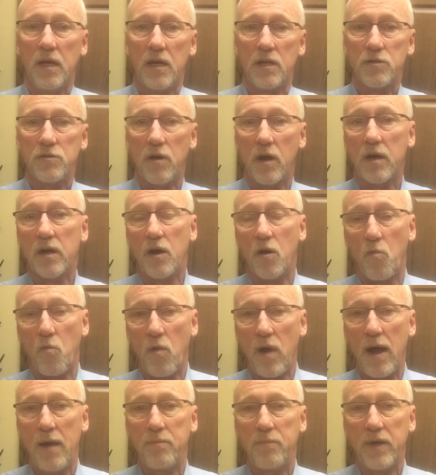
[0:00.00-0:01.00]
So I'm going to
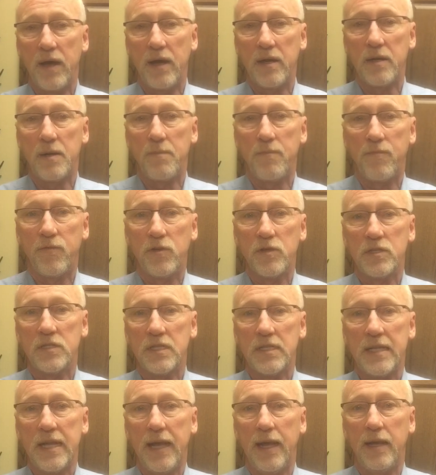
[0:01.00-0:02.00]
wrap that up for
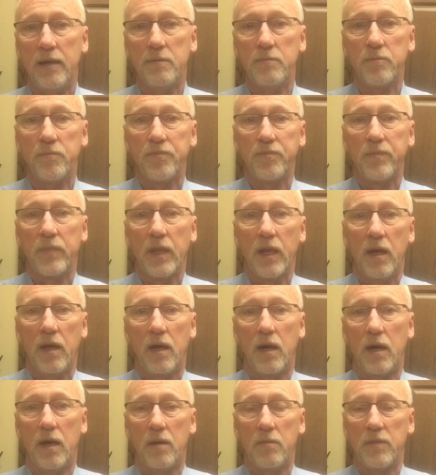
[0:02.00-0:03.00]
today.
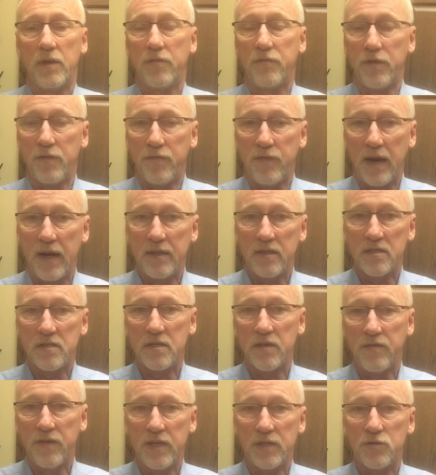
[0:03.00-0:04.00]
If you find
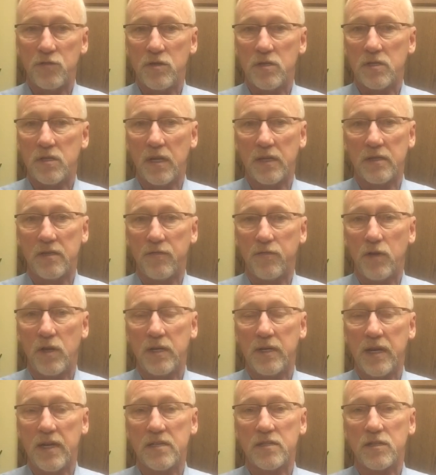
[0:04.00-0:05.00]
this of interest, let the
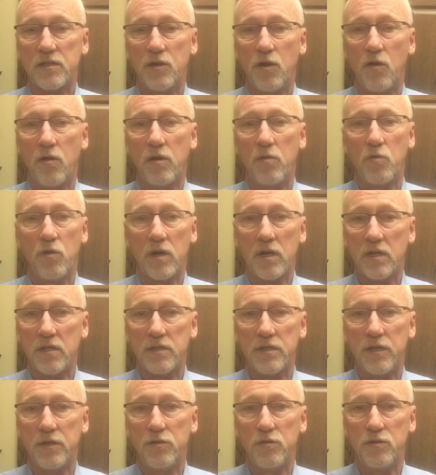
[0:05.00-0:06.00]
front desk know, and we'll
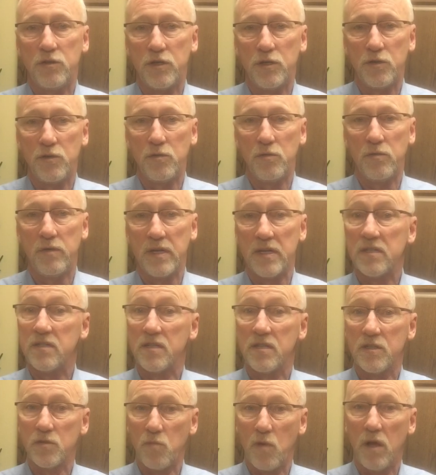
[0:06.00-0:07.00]
continue to do
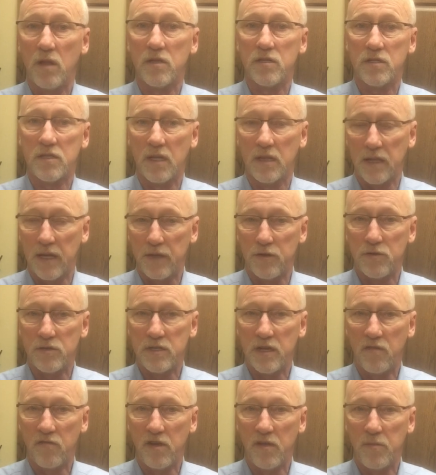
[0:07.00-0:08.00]
this as well as the letters
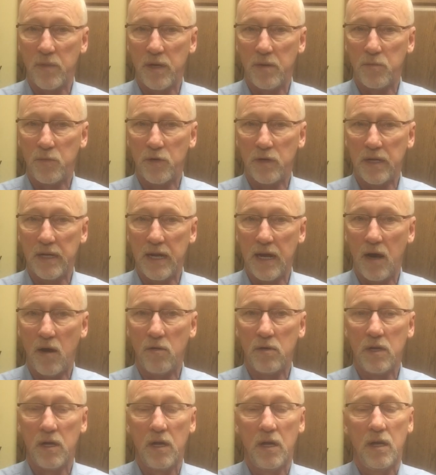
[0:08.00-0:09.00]
that we've been putting
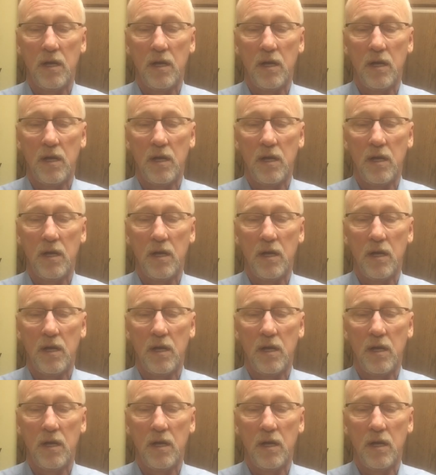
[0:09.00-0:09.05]
out.